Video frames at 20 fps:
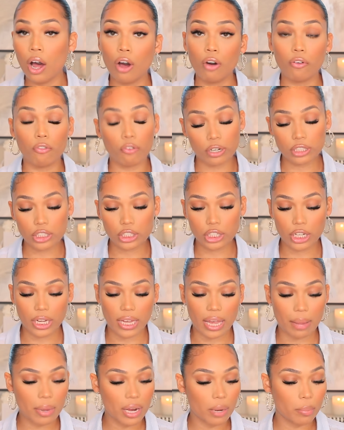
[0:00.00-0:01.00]
Fortune Cookie.
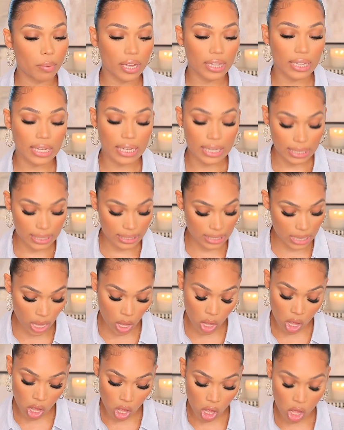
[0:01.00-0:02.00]
I'm out of breath because
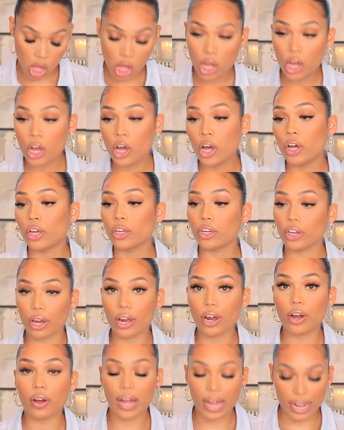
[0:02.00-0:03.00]
your
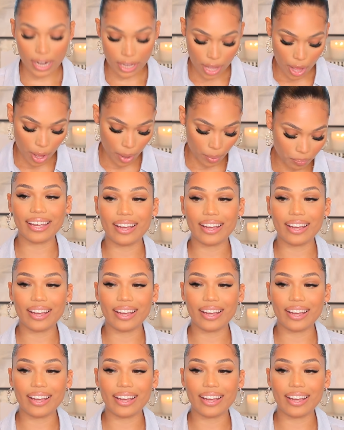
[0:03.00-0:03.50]
girl gotta go.